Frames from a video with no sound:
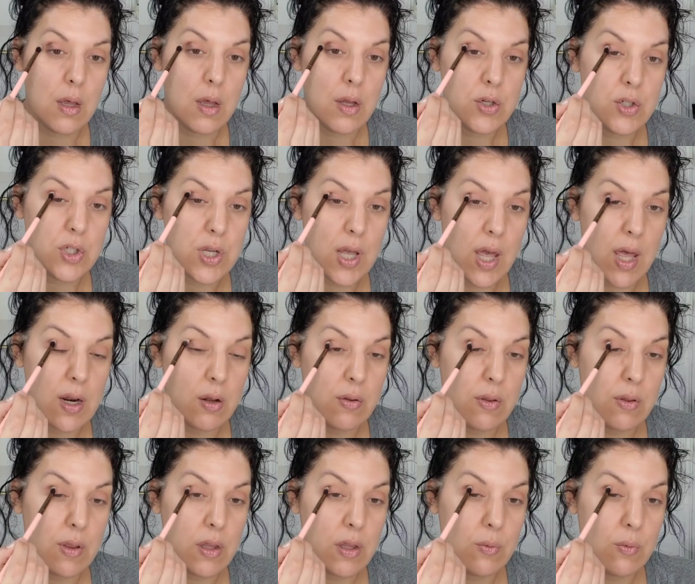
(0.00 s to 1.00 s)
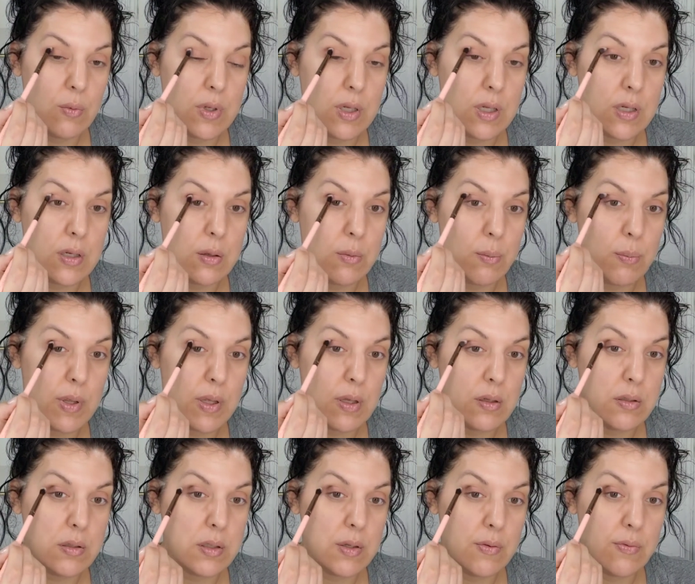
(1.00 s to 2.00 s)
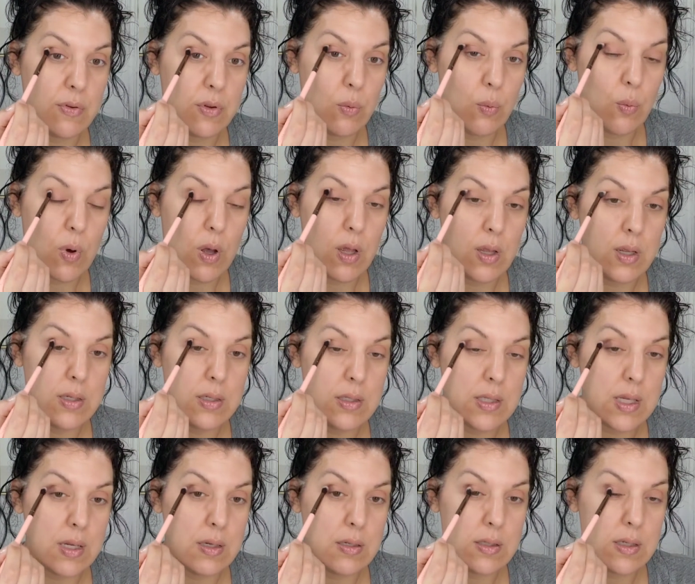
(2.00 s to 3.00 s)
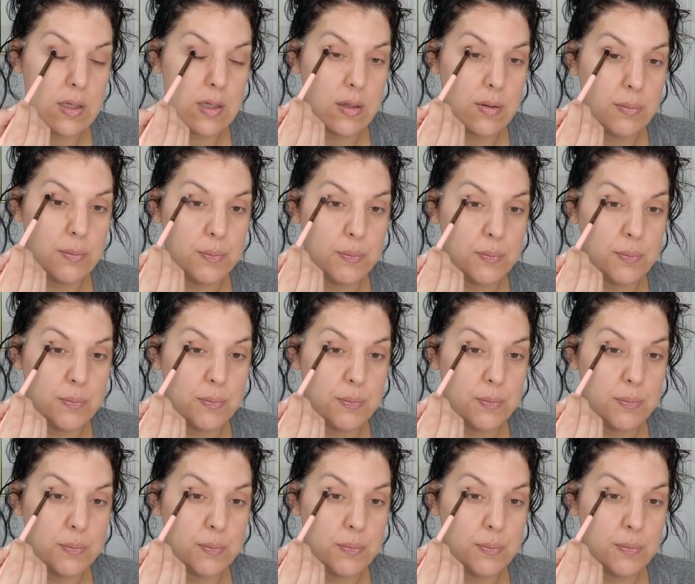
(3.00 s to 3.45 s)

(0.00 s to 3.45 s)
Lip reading: shadow that you would need to build if you want intensity.